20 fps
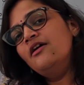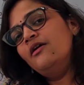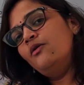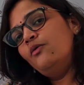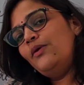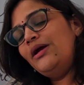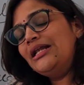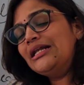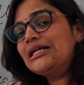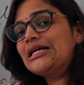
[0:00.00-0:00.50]

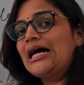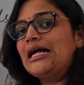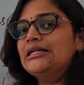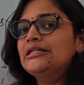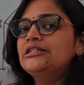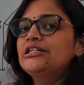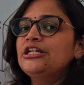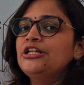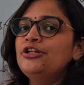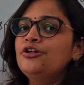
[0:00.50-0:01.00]
will
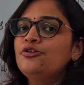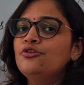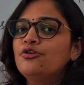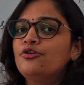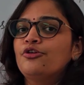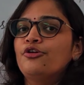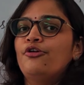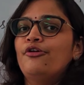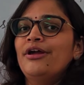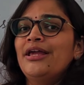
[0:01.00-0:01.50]
continue
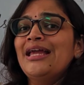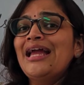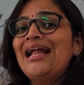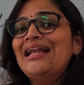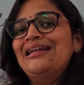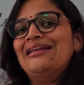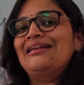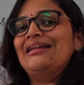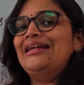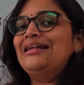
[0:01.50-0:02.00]
growing
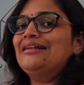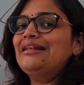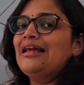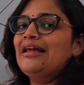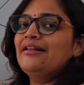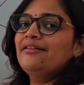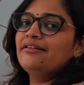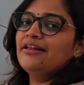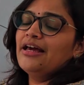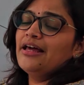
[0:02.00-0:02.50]
and
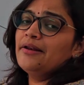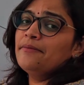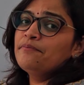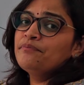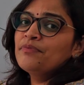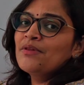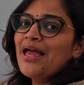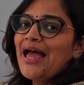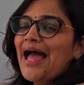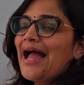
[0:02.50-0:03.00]
retain their
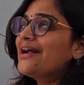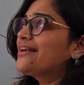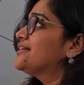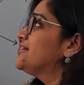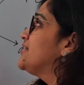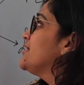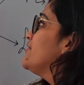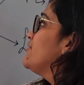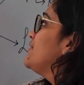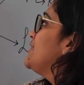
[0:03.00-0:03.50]

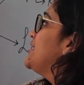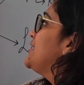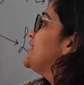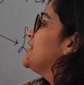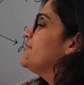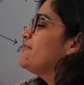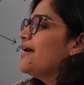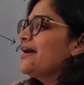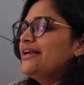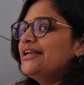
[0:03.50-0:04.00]
actively
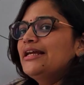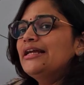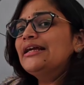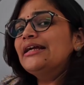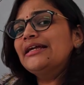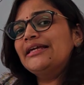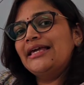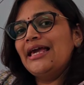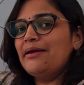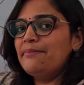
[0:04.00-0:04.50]
dividing
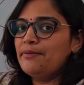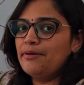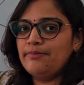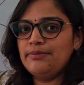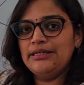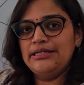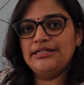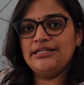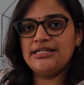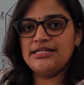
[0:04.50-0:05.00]

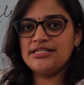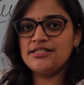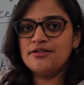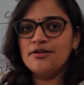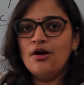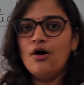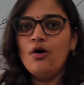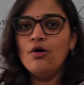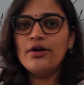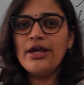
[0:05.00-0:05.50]
capabilities.
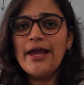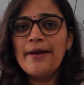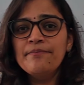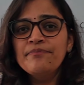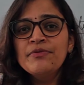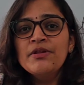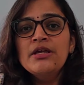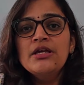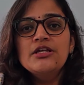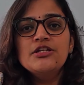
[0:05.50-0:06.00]
Okay,
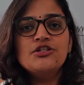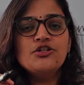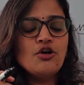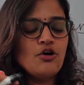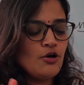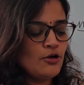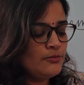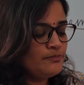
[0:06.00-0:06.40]
so